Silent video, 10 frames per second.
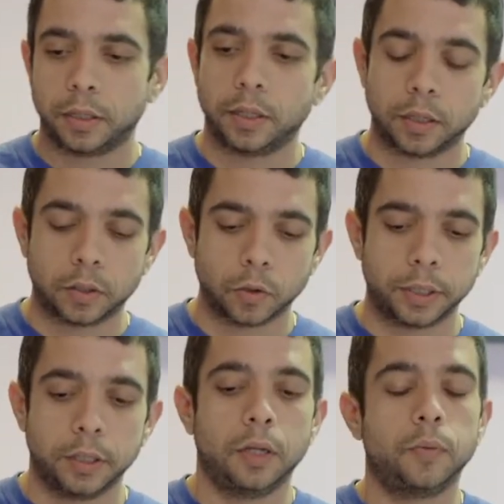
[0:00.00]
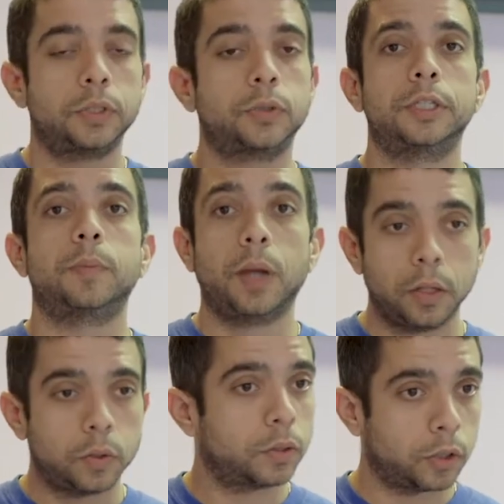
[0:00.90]
and chlorine, which creates
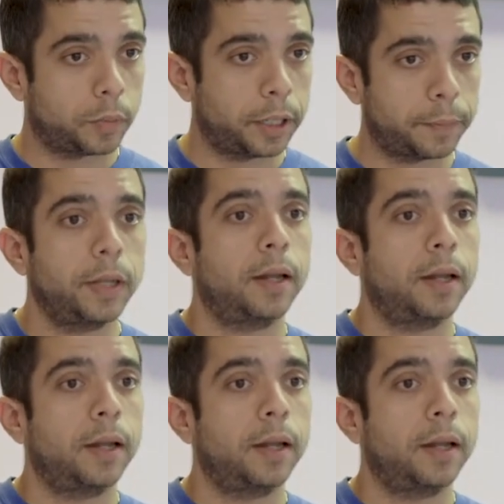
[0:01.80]
monochloramine.